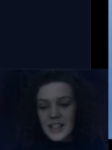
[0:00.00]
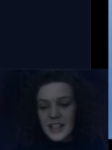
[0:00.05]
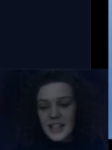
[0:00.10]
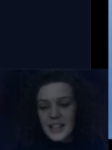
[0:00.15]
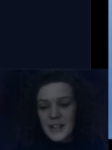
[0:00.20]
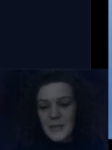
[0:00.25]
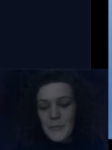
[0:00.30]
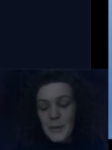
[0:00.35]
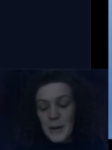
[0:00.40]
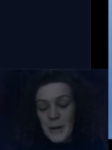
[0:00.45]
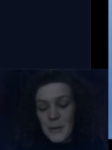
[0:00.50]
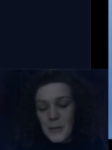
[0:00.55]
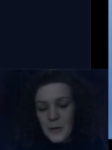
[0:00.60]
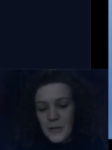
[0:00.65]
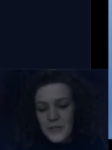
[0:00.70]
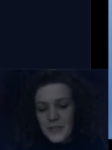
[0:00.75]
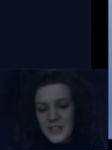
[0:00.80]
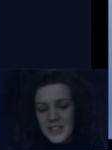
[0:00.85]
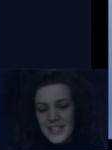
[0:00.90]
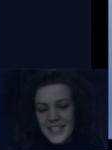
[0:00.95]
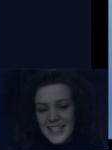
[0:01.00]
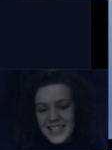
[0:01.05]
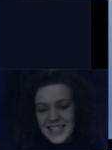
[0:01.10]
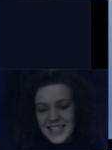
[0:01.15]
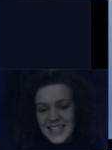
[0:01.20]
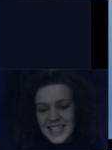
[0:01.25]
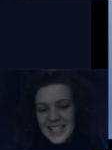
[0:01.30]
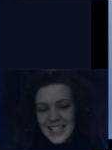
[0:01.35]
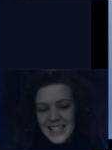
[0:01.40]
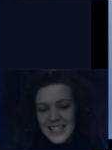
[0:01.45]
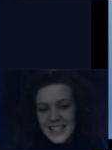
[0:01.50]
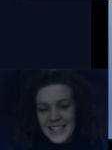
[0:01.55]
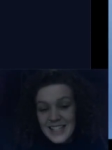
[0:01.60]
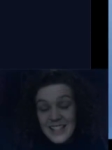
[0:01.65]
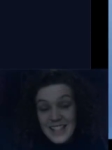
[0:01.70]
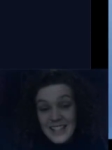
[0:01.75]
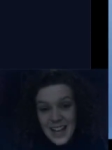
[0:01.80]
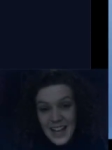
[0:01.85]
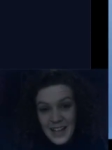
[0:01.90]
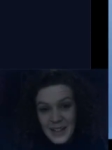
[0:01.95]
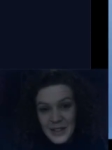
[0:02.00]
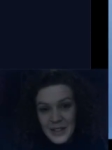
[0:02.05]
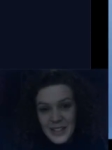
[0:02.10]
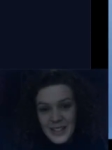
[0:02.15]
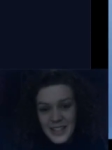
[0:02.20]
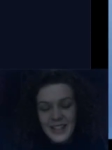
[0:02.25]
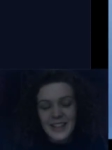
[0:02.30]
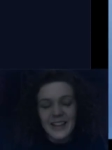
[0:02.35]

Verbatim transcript: The metamorphosis is staggered.